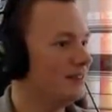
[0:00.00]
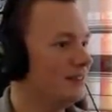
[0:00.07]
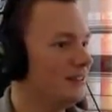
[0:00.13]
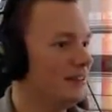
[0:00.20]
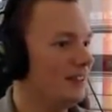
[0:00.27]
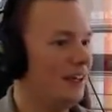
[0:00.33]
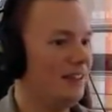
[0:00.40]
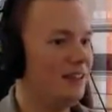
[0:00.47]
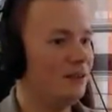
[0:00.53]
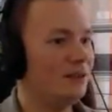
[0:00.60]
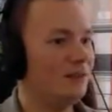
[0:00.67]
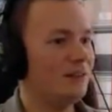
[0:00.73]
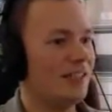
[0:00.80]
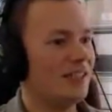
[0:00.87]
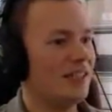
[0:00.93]
I think
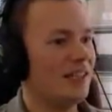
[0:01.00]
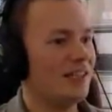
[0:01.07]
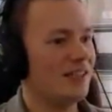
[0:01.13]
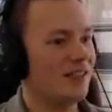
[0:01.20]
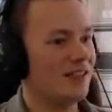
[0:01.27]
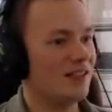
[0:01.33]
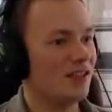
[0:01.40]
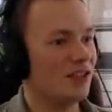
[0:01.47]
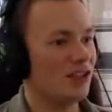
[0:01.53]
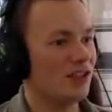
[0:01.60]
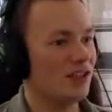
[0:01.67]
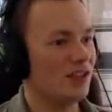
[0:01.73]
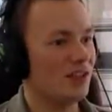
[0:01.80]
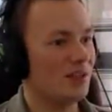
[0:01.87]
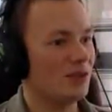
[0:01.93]
all the citizens are
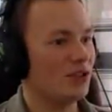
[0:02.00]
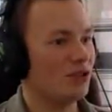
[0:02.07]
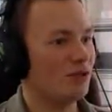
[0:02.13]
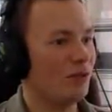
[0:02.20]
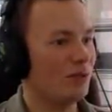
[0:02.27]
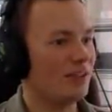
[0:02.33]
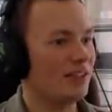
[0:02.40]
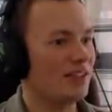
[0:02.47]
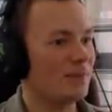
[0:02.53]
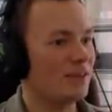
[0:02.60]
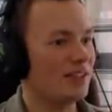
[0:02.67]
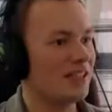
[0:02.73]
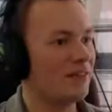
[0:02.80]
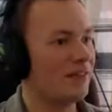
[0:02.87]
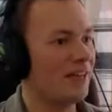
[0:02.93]
just uh, patrolling
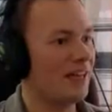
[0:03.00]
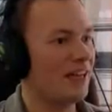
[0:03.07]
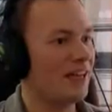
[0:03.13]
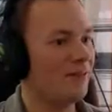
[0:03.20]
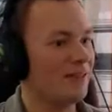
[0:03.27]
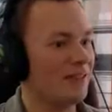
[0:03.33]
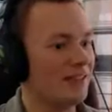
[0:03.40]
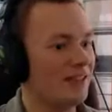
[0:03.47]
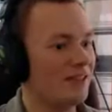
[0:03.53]
specific areas.